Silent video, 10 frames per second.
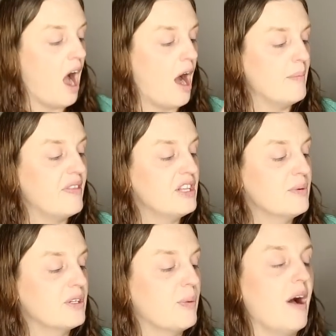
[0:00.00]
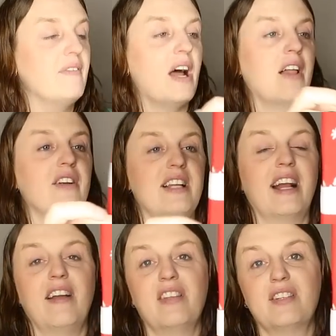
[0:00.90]
Um, but these were $12.
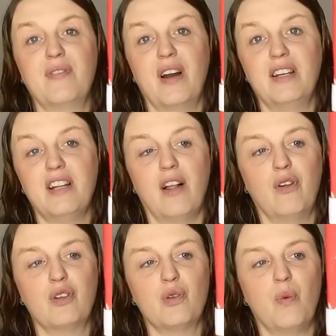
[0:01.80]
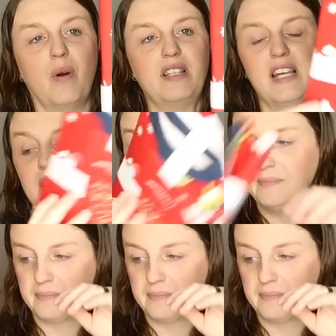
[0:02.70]
I got this for $1.20.